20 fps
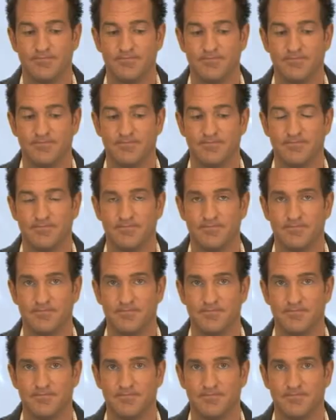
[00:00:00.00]

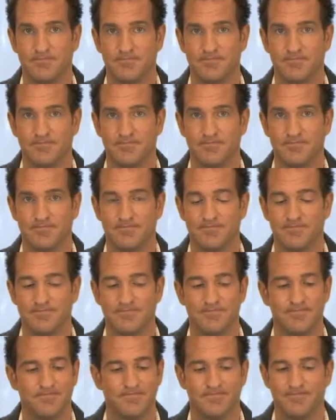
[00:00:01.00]

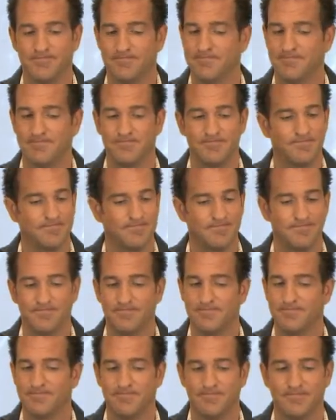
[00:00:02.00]

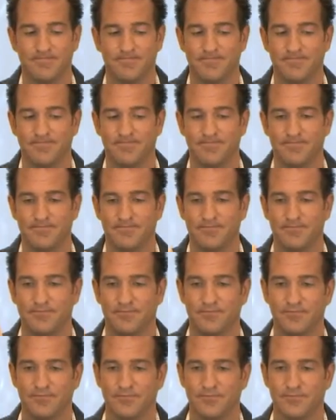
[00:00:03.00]

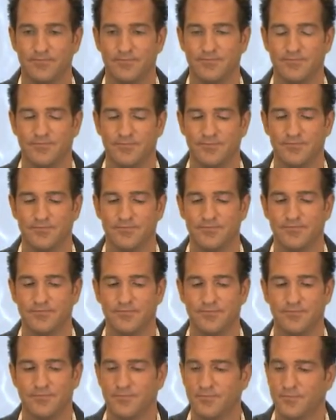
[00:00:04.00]

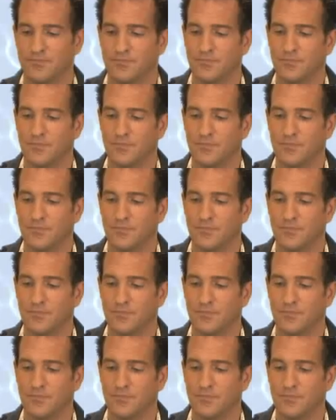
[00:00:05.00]
(silence)